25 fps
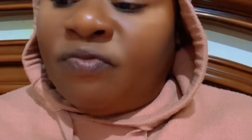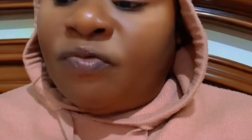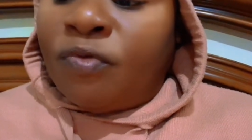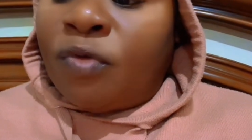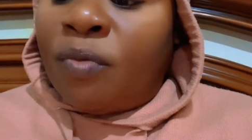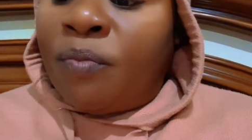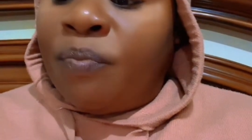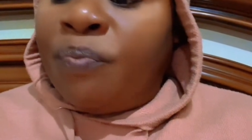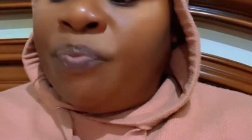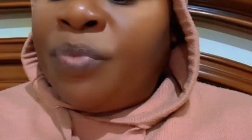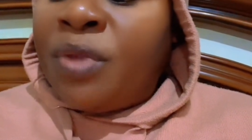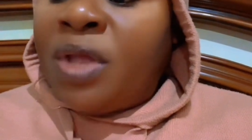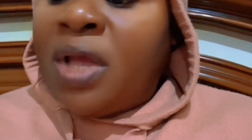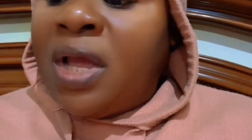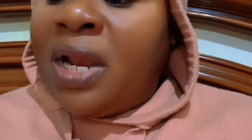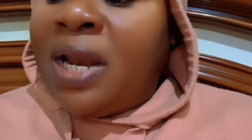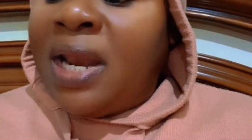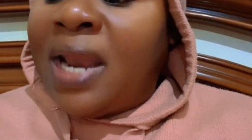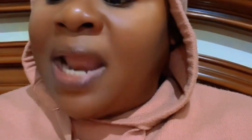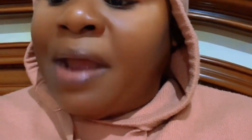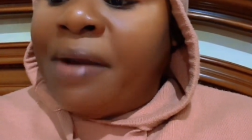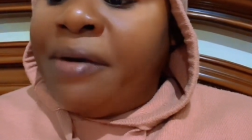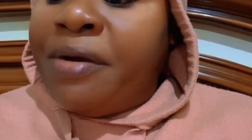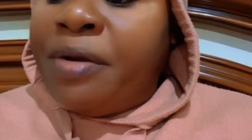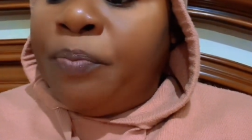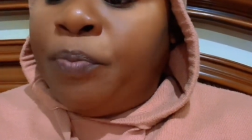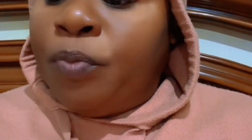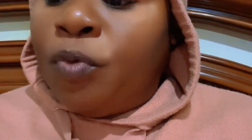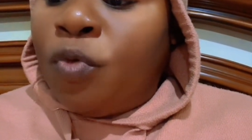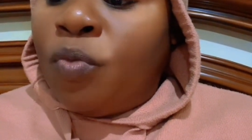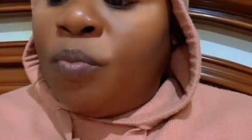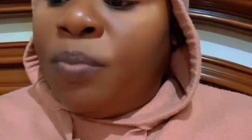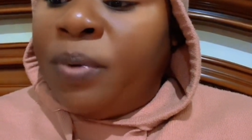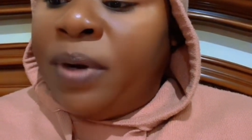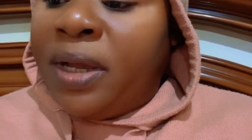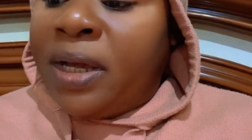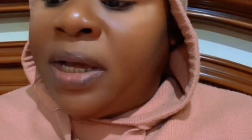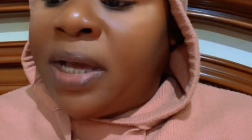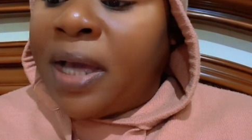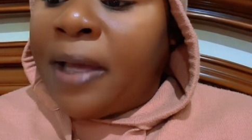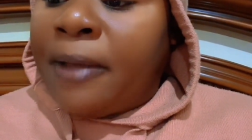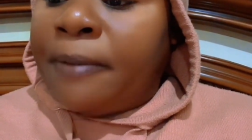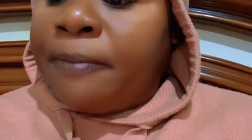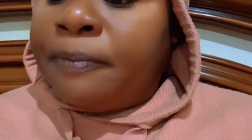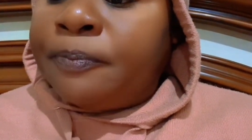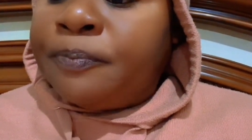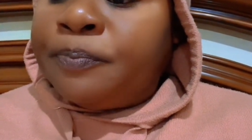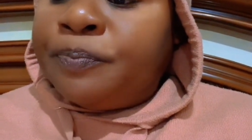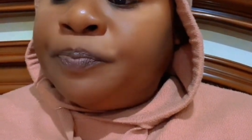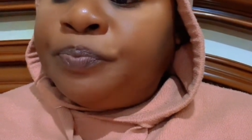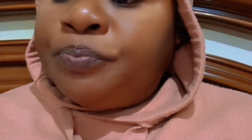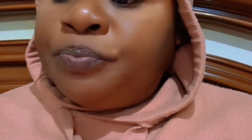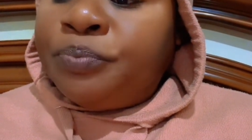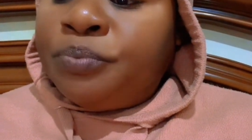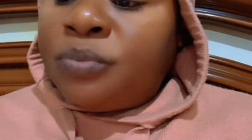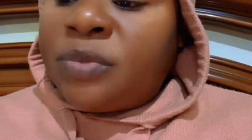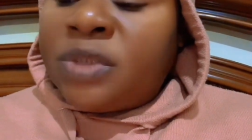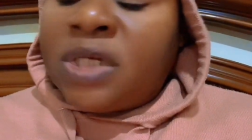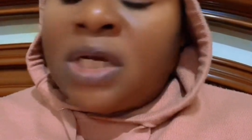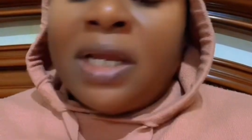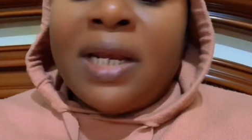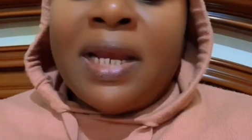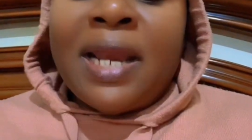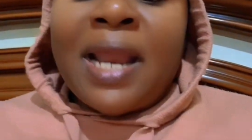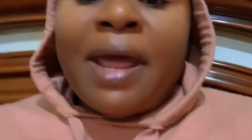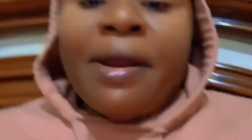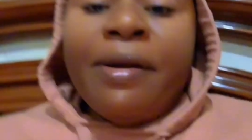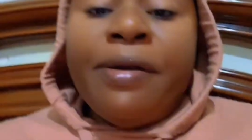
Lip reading: from La Repubblica. La